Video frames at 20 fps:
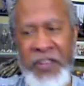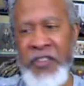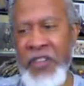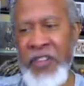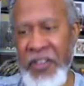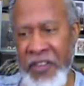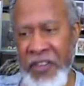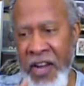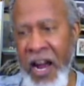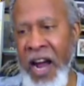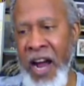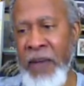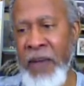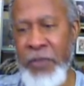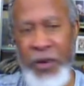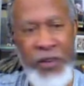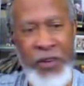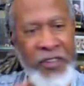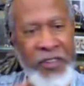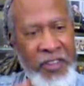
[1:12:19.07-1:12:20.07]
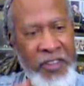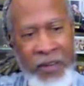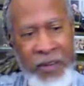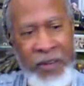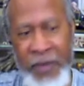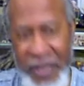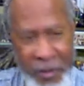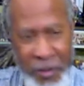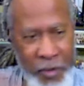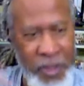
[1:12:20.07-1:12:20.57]
commerce, civic
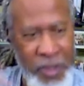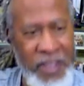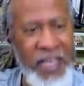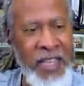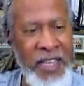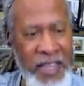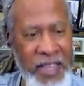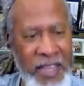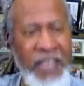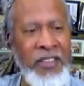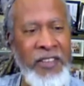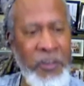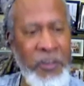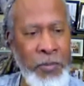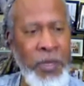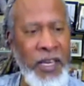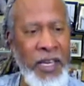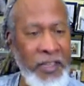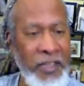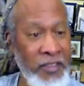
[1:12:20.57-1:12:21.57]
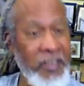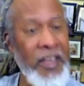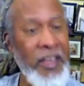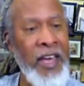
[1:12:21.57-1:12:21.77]
within that space